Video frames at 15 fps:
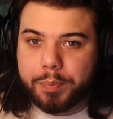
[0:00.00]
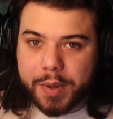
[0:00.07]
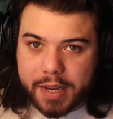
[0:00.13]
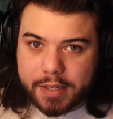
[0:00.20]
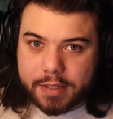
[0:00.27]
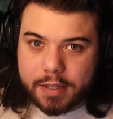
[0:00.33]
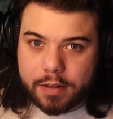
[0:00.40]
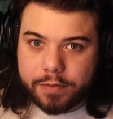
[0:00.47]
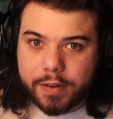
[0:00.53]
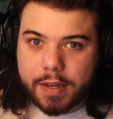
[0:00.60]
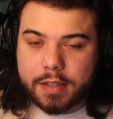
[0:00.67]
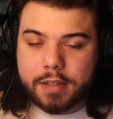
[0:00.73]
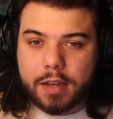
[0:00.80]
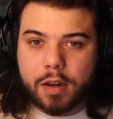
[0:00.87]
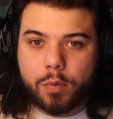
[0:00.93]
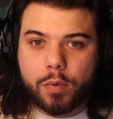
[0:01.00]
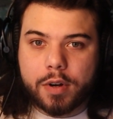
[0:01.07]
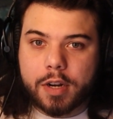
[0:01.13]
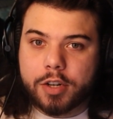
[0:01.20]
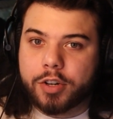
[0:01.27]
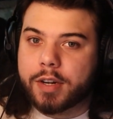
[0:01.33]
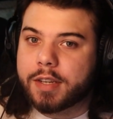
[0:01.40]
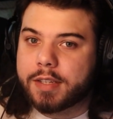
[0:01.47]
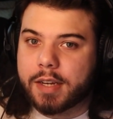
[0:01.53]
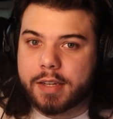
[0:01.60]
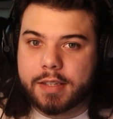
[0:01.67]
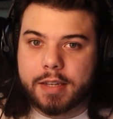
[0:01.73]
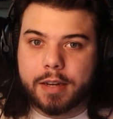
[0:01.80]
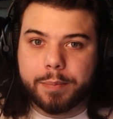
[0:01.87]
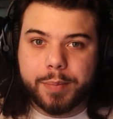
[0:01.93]
base defense and
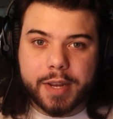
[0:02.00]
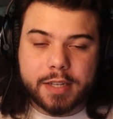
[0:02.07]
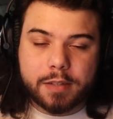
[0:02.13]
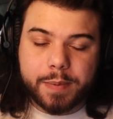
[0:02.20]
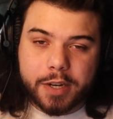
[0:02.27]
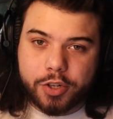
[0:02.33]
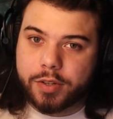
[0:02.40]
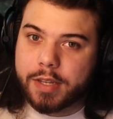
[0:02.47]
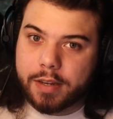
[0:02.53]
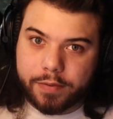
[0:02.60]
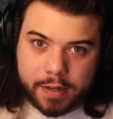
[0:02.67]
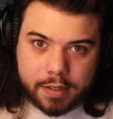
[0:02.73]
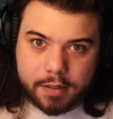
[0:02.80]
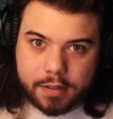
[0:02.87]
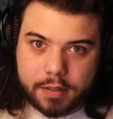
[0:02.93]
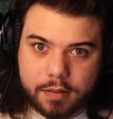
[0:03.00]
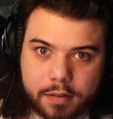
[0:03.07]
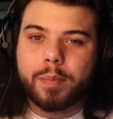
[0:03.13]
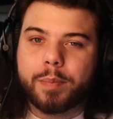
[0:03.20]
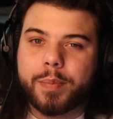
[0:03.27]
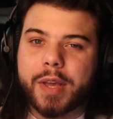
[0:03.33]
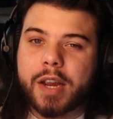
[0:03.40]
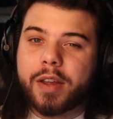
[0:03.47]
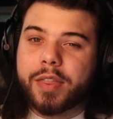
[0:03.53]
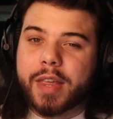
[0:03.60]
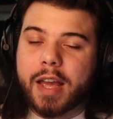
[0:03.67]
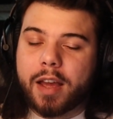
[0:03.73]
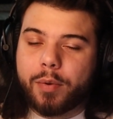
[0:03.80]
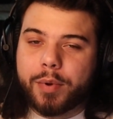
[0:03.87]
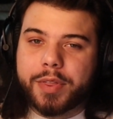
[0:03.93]
116 base special defense. Pair
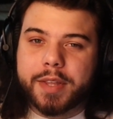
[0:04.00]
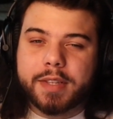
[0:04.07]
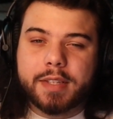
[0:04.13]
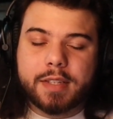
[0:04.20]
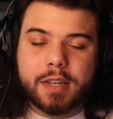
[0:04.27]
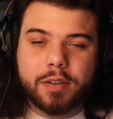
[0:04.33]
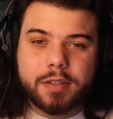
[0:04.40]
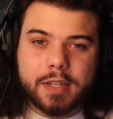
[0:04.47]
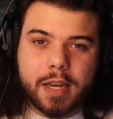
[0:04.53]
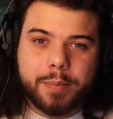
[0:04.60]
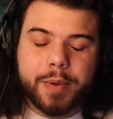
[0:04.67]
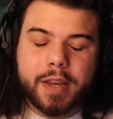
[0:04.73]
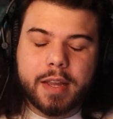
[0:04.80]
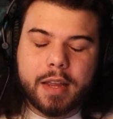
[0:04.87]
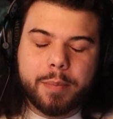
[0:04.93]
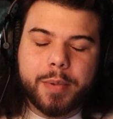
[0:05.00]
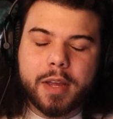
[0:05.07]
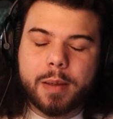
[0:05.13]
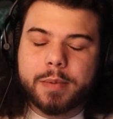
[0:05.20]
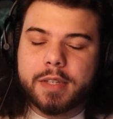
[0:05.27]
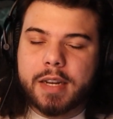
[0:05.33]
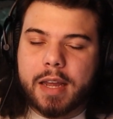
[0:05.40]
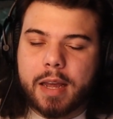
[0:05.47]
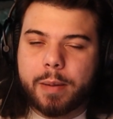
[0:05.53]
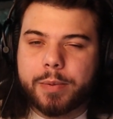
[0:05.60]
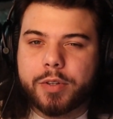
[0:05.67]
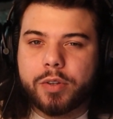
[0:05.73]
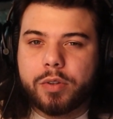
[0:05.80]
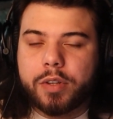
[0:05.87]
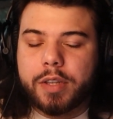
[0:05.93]
that with its steel typing, it becomes an
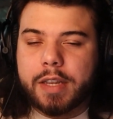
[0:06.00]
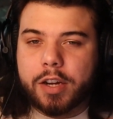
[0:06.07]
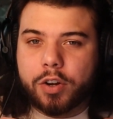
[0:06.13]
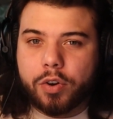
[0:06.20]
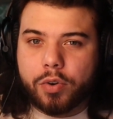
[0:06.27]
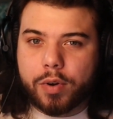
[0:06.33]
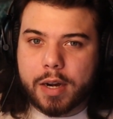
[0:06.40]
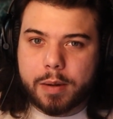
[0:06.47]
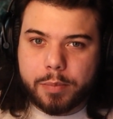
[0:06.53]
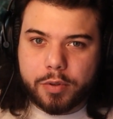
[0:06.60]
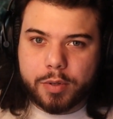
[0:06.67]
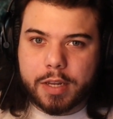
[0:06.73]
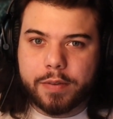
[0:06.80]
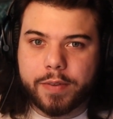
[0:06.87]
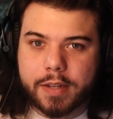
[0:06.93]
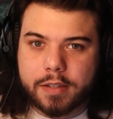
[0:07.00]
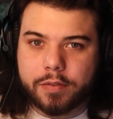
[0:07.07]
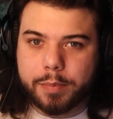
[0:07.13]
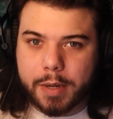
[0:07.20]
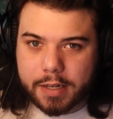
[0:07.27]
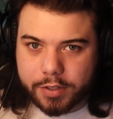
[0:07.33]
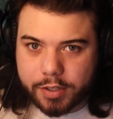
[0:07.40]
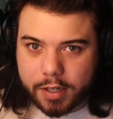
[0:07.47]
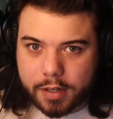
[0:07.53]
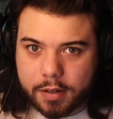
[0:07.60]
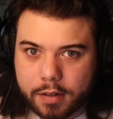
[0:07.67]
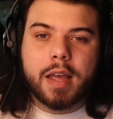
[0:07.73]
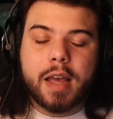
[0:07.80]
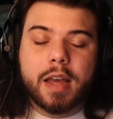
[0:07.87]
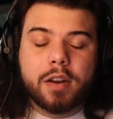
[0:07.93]
absolutely incredible defensive monster.
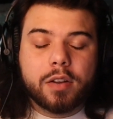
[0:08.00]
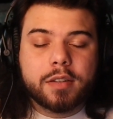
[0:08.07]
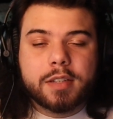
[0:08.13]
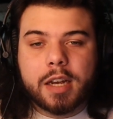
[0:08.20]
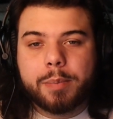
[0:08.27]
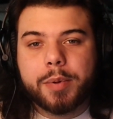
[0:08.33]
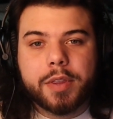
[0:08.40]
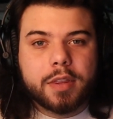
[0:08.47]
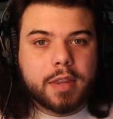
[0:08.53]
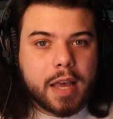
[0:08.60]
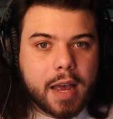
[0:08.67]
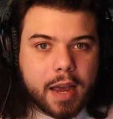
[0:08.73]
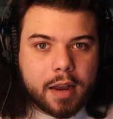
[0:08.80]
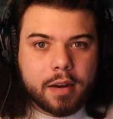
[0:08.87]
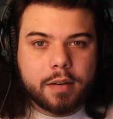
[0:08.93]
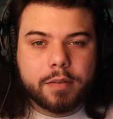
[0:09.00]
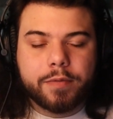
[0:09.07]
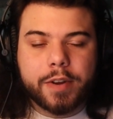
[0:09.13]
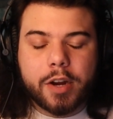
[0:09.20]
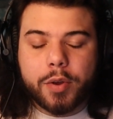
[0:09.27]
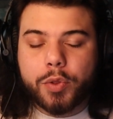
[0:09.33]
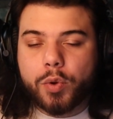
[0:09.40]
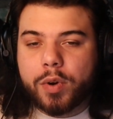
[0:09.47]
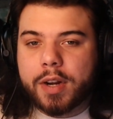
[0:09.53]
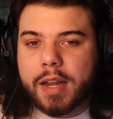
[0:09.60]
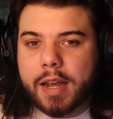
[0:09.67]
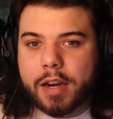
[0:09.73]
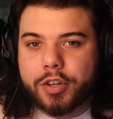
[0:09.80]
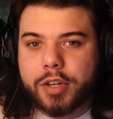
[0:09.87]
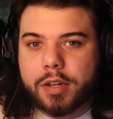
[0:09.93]
And on top of that, Ferrothorn
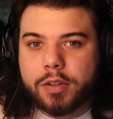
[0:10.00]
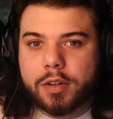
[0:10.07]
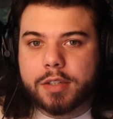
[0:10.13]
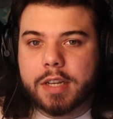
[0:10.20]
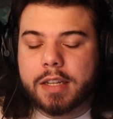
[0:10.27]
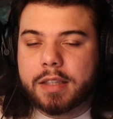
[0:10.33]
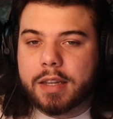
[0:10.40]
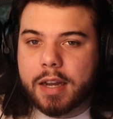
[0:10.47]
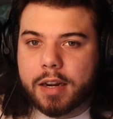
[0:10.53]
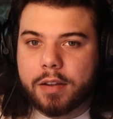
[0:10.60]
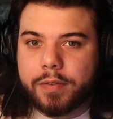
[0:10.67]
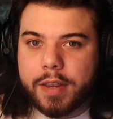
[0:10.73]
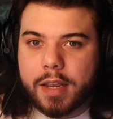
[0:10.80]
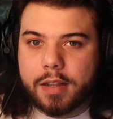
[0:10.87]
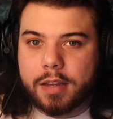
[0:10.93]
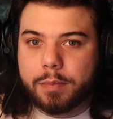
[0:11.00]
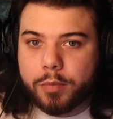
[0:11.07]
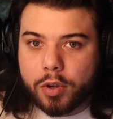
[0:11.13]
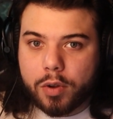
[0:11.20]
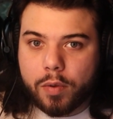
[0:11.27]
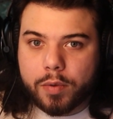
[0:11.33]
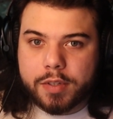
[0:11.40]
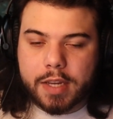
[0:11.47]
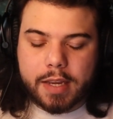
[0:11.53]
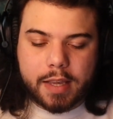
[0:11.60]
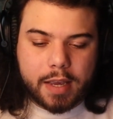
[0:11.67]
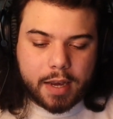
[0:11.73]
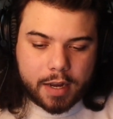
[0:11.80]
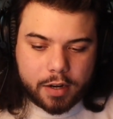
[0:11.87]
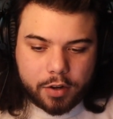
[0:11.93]
actually learns a lot of healing moves
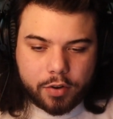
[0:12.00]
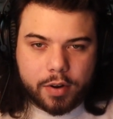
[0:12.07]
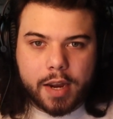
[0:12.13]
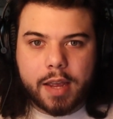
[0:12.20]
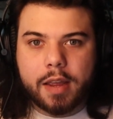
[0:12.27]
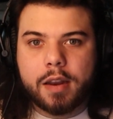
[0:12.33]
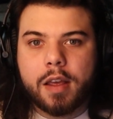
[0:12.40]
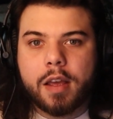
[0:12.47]
like Ingrain,